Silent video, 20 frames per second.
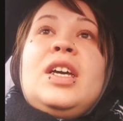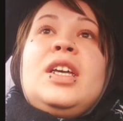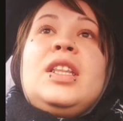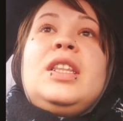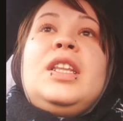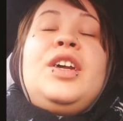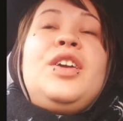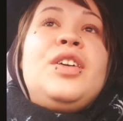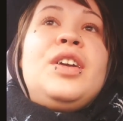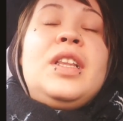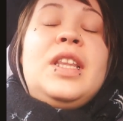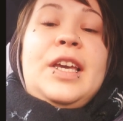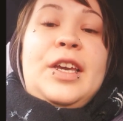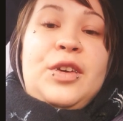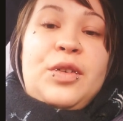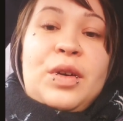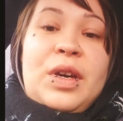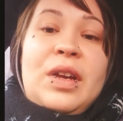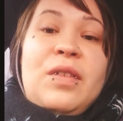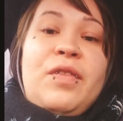Literally,
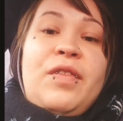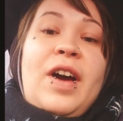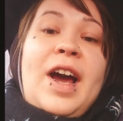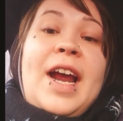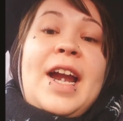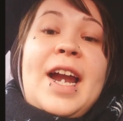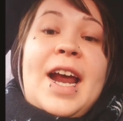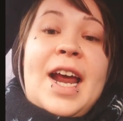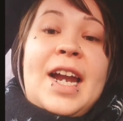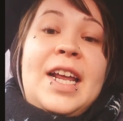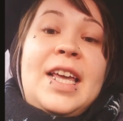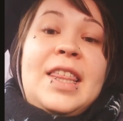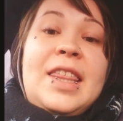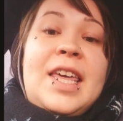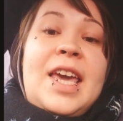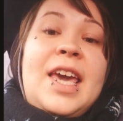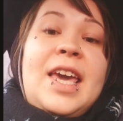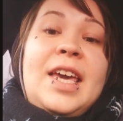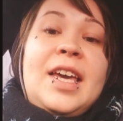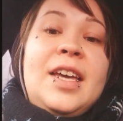you can find
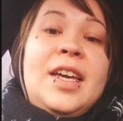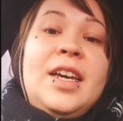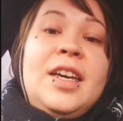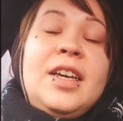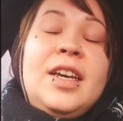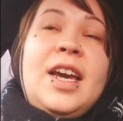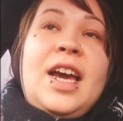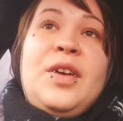anything